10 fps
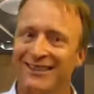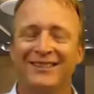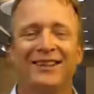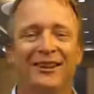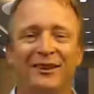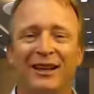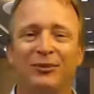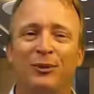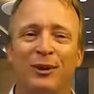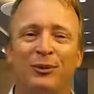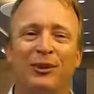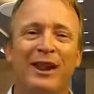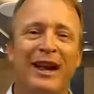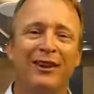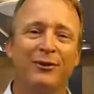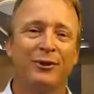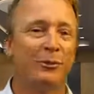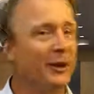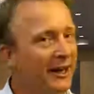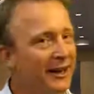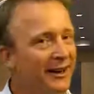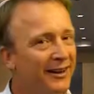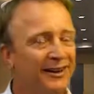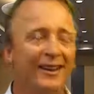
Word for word: So let's work for that. For me,